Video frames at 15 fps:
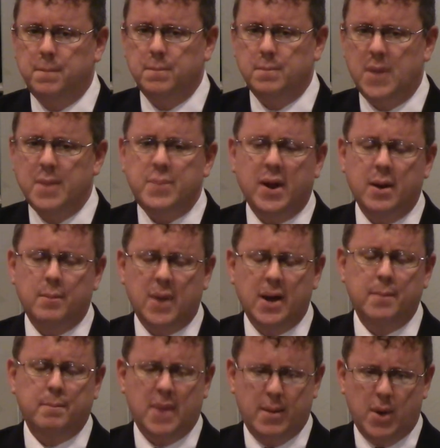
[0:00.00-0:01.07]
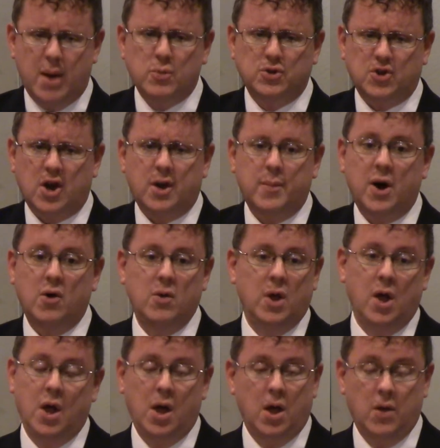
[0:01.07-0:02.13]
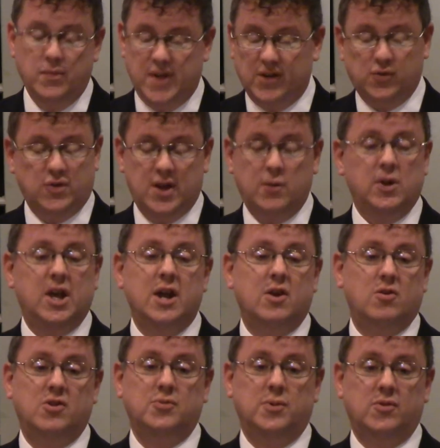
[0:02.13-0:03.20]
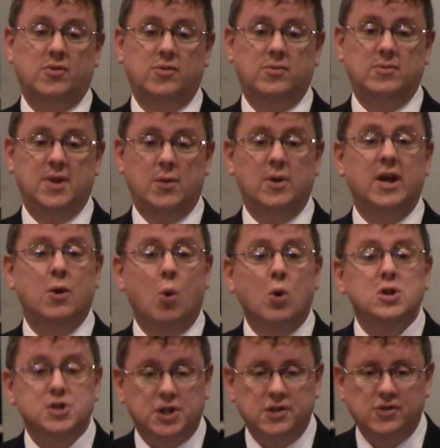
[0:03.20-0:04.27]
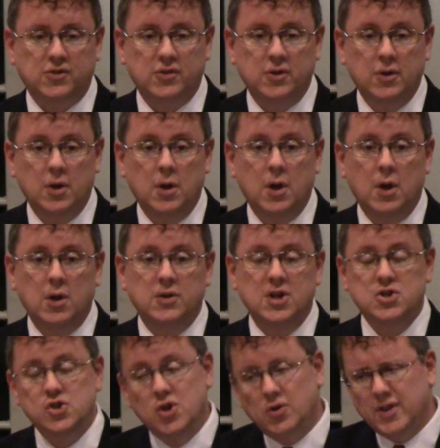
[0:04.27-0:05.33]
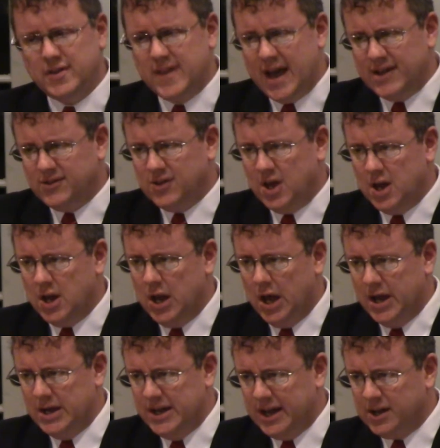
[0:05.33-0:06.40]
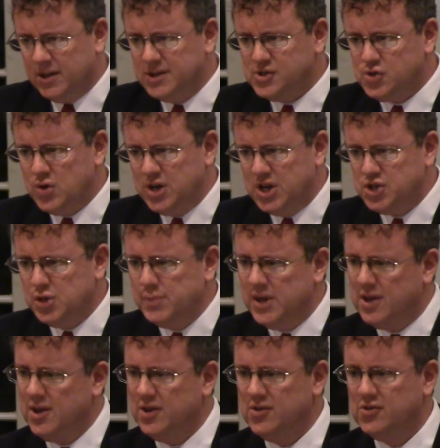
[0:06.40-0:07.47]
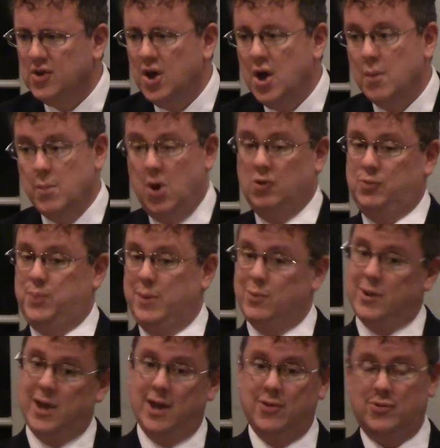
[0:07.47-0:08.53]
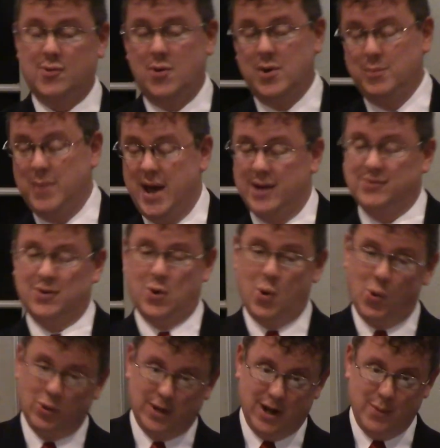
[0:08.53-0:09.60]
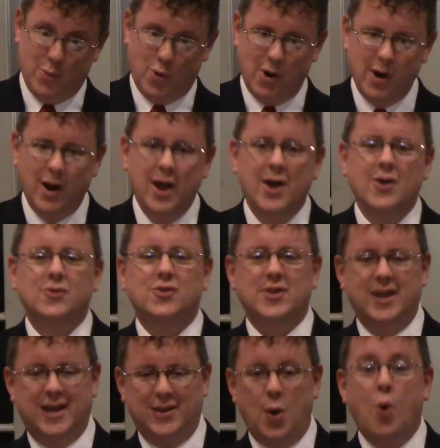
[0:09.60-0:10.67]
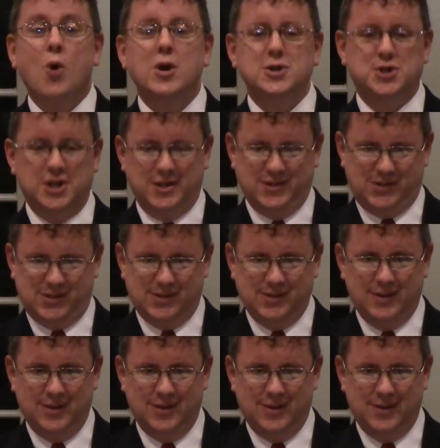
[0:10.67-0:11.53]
mom would talk about that's what they would get at Christmas. They would get oranges. Did you know that that's a Nicolas tradition? Because most people can't throw in bags of gold anymore, so they get oranges.